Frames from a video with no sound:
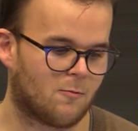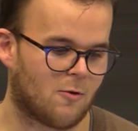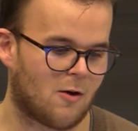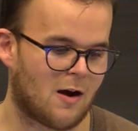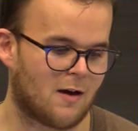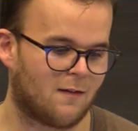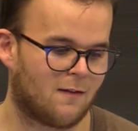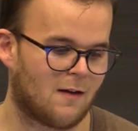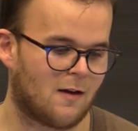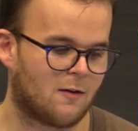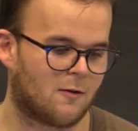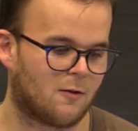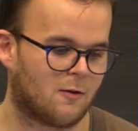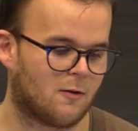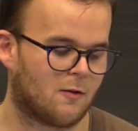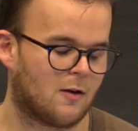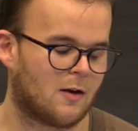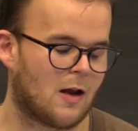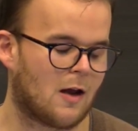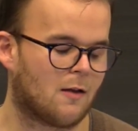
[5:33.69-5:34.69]
Pride
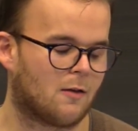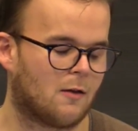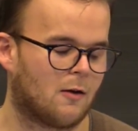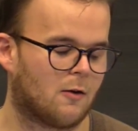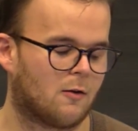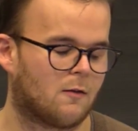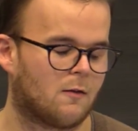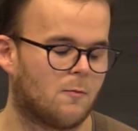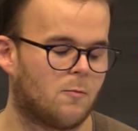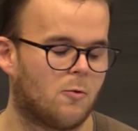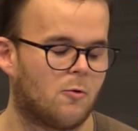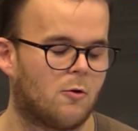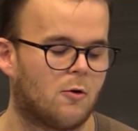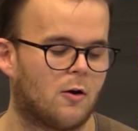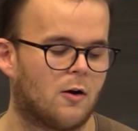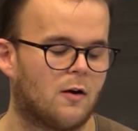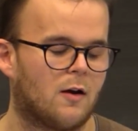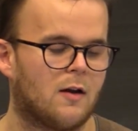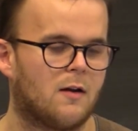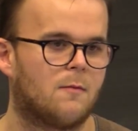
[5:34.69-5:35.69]
Center to get their
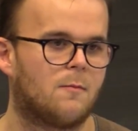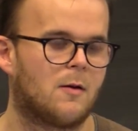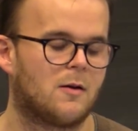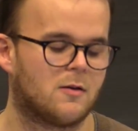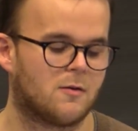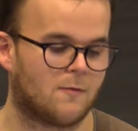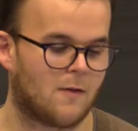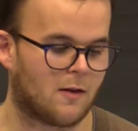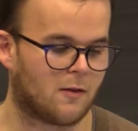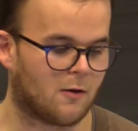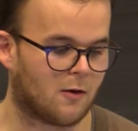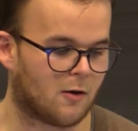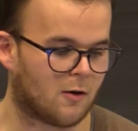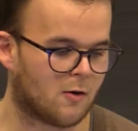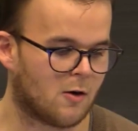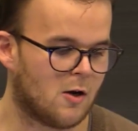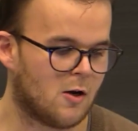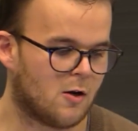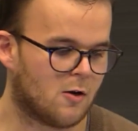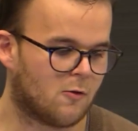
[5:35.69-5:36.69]
support and a bunch of
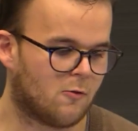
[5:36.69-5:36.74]
other